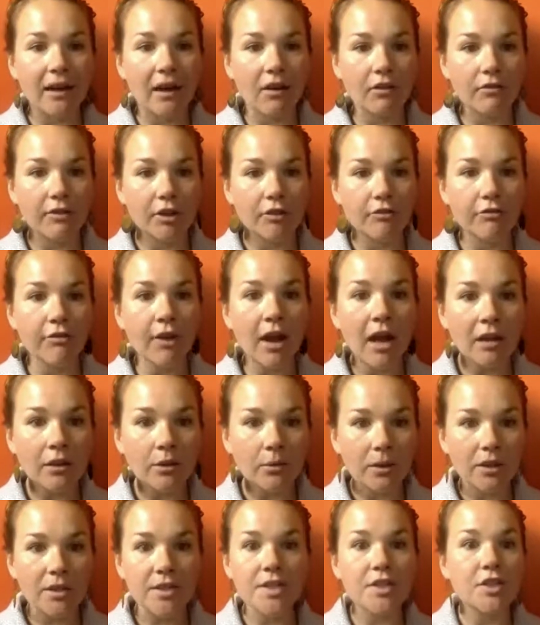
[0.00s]
of your
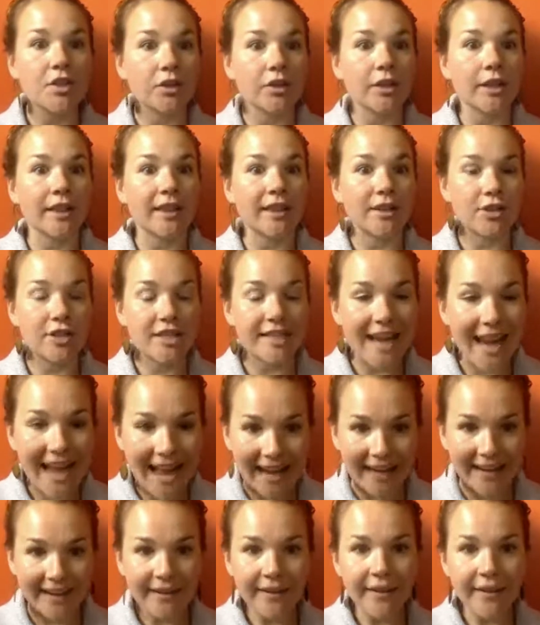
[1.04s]
followers during their day.